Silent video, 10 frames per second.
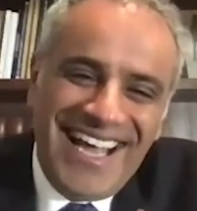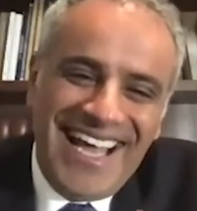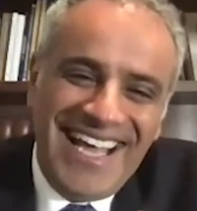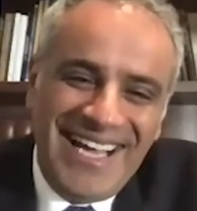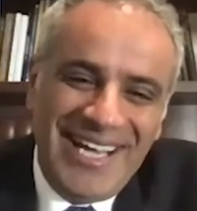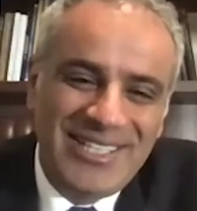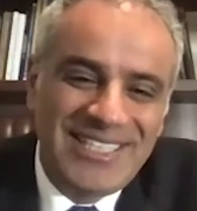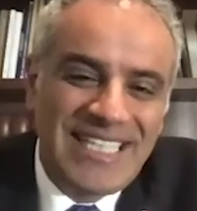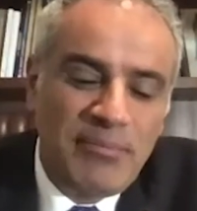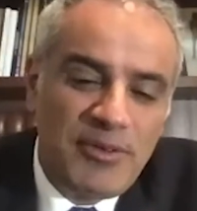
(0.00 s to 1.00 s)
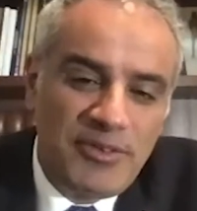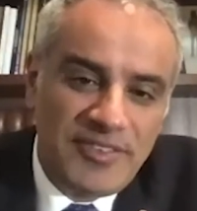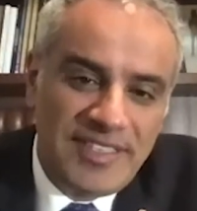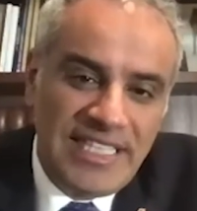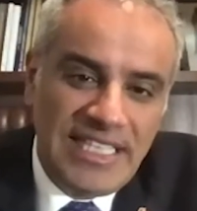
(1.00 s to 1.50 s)
in December
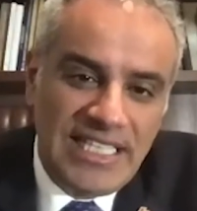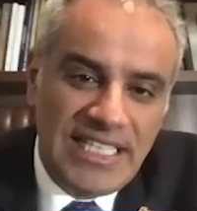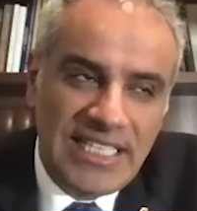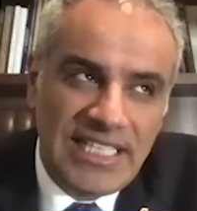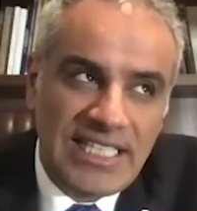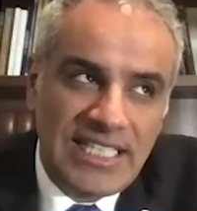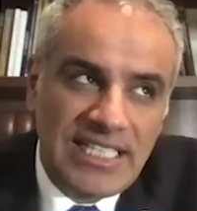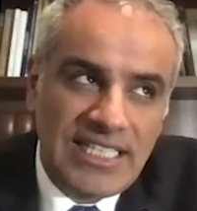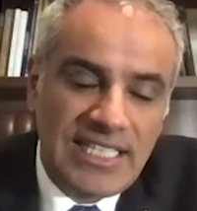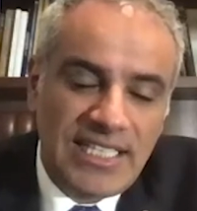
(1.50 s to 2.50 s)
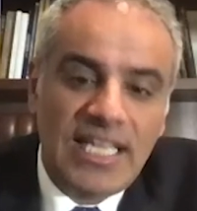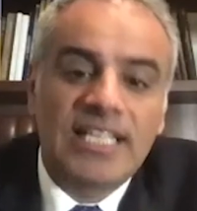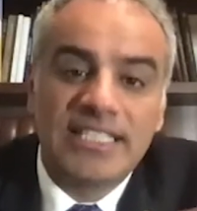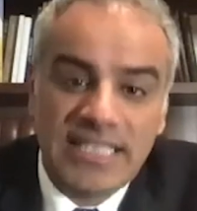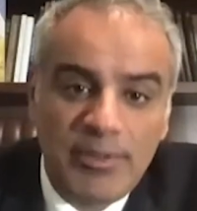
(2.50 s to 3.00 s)
15,
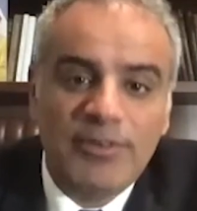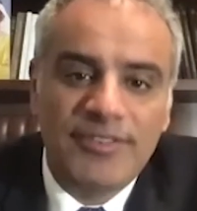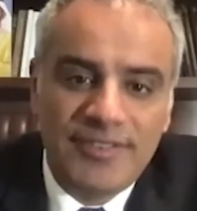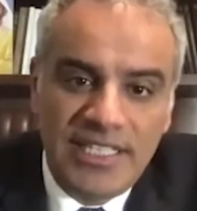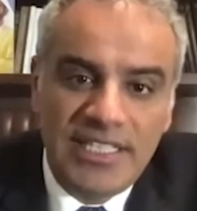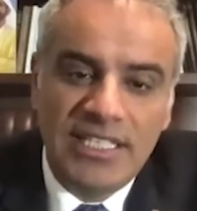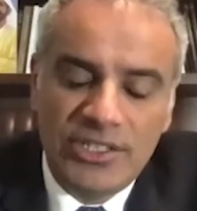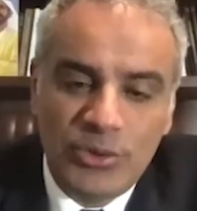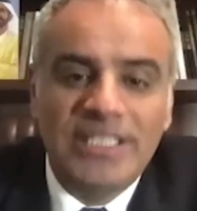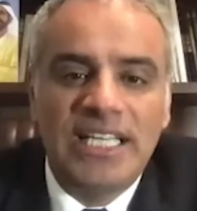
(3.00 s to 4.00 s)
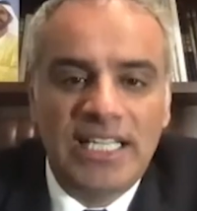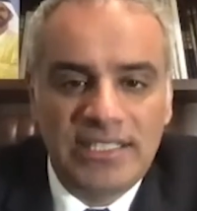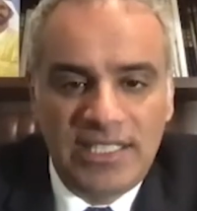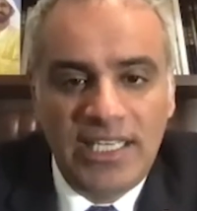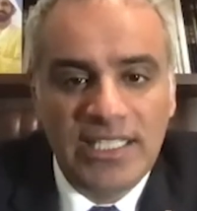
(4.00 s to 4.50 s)

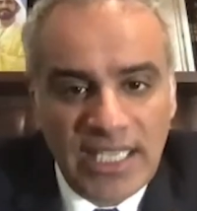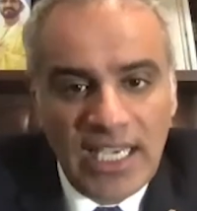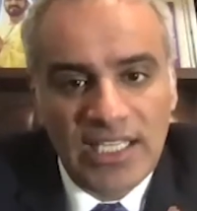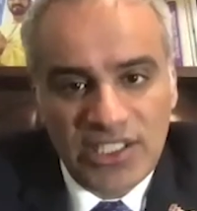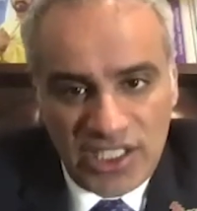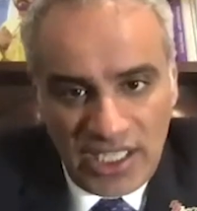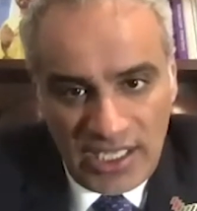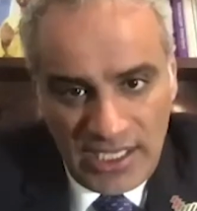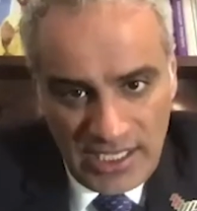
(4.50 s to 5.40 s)
2019, His Highness Sheikh